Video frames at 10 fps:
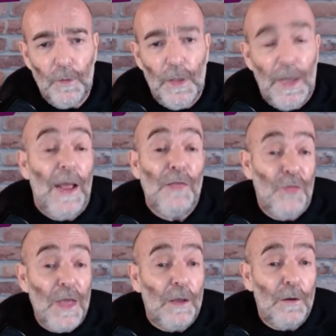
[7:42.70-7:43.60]
And I
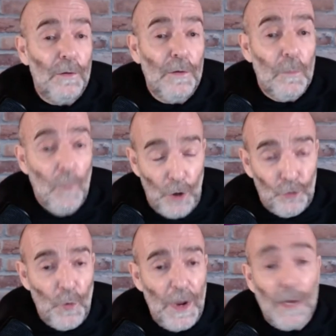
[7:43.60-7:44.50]
think Mark
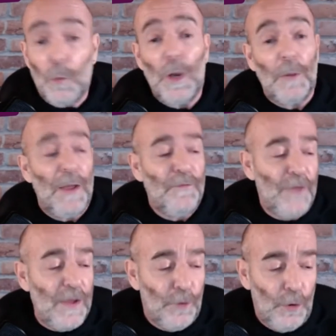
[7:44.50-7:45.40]
Twain, one of my
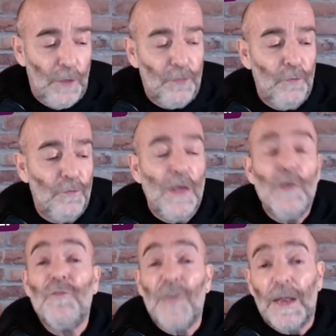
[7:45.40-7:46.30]
favorite authors,
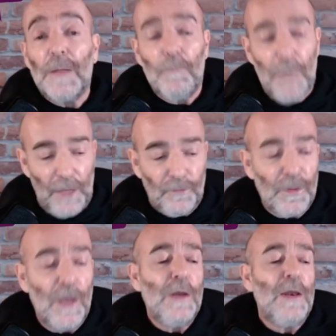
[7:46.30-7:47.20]
said it best.
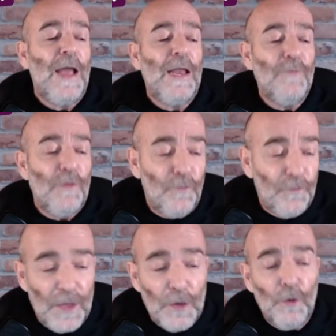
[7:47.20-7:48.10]
Not even
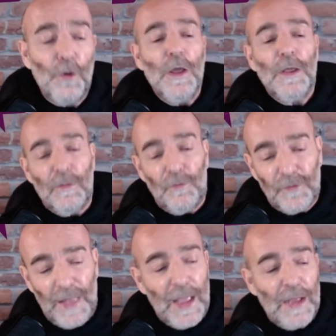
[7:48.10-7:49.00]
fear can
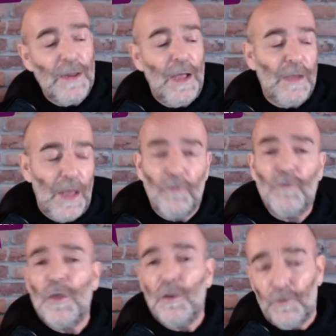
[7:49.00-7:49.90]
stand against
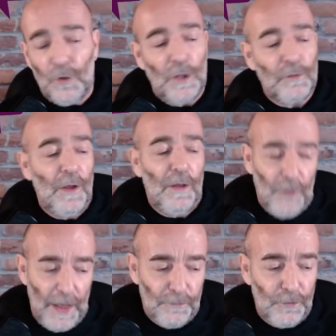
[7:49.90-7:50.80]
the assault of
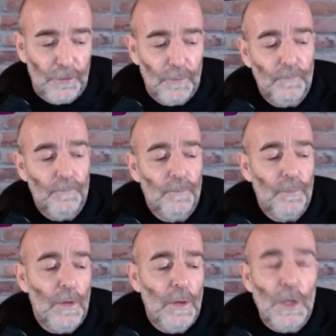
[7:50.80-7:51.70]
laughter.
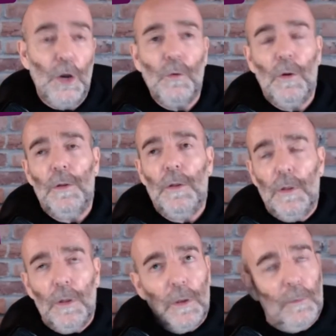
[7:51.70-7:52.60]
You know,
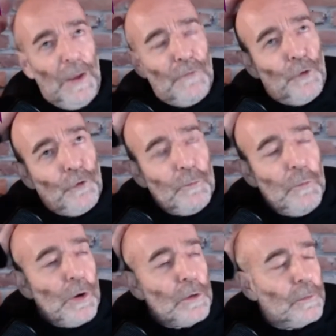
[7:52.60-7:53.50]
my first
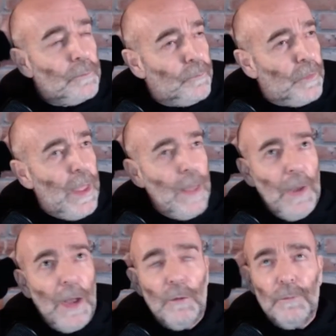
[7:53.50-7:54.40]
book came
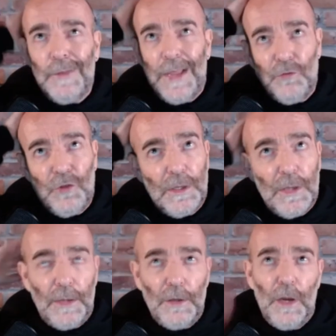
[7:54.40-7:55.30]
out in
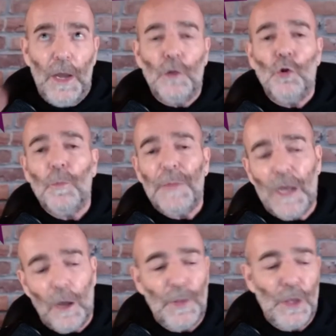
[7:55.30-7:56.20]
1999 called
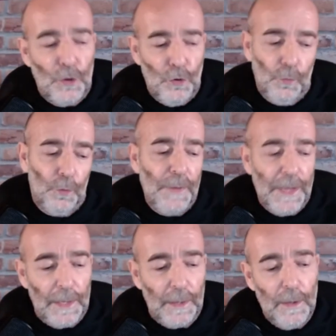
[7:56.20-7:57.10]
Becoming Your Humor Being.